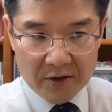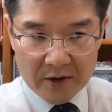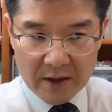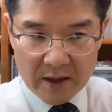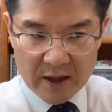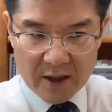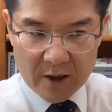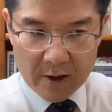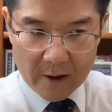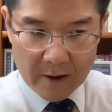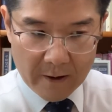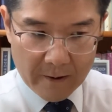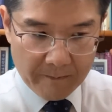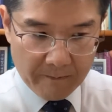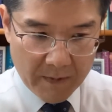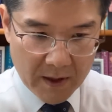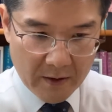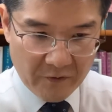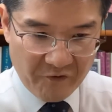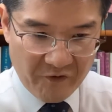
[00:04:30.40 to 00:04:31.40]
the
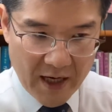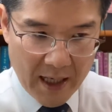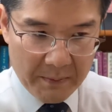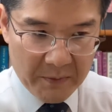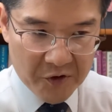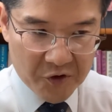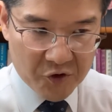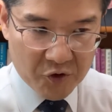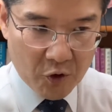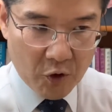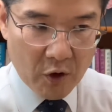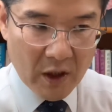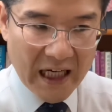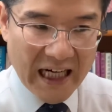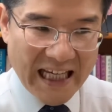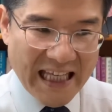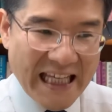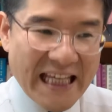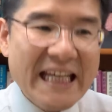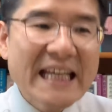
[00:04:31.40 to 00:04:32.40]
famous
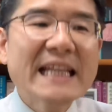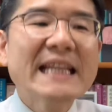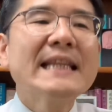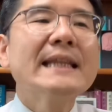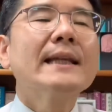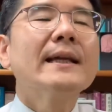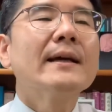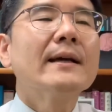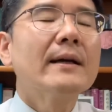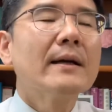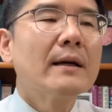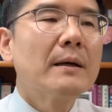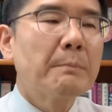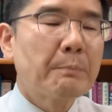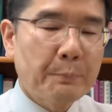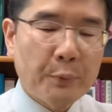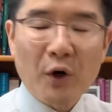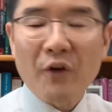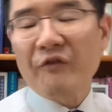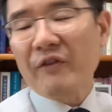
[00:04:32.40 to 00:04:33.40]
scholar in
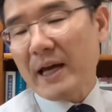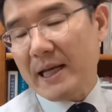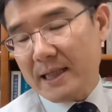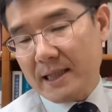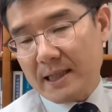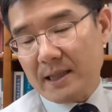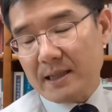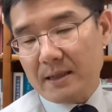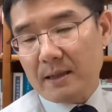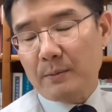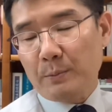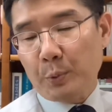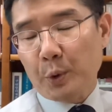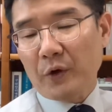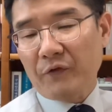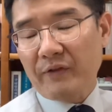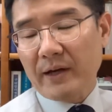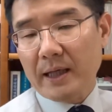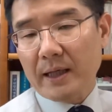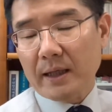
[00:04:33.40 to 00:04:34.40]

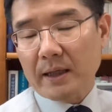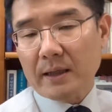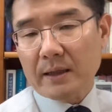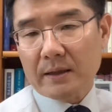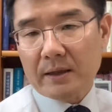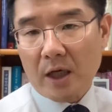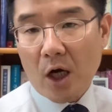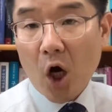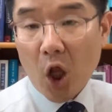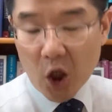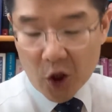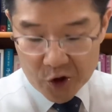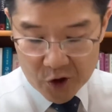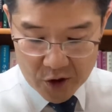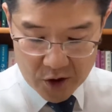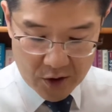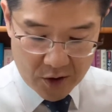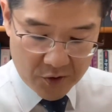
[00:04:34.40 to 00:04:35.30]
prophetic theology.